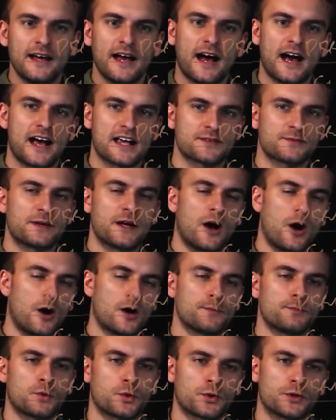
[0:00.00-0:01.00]
as we
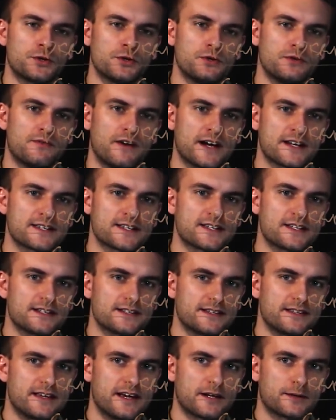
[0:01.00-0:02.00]
onboard new devices
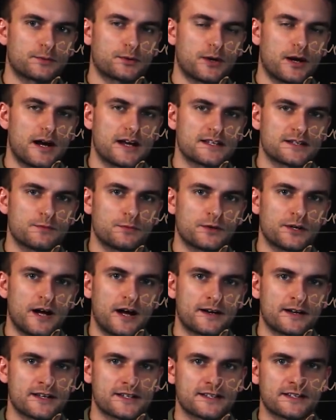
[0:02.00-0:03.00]
into the enterprise and we're
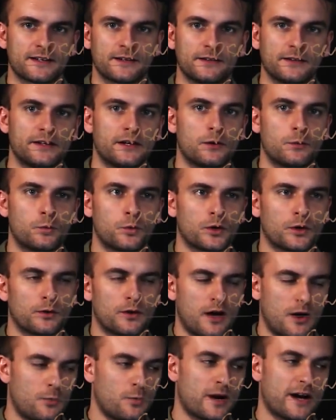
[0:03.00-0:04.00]
not necessarily
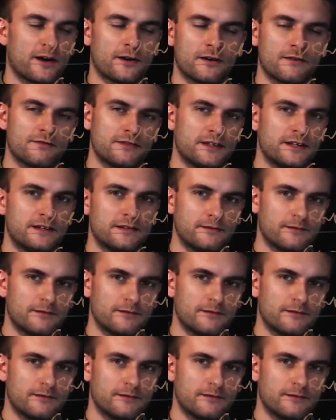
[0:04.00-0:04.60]
aware of